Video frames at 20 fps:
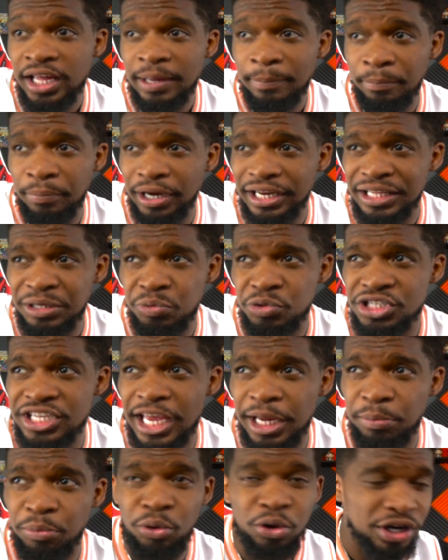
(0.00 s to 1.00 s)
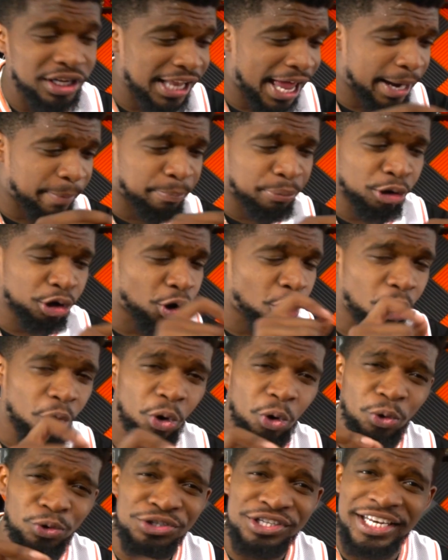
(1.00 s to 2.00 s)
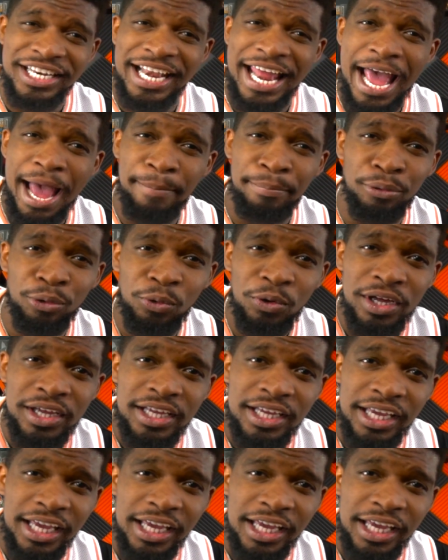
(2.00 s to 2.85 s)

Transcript: But he was able to like put holes in an apple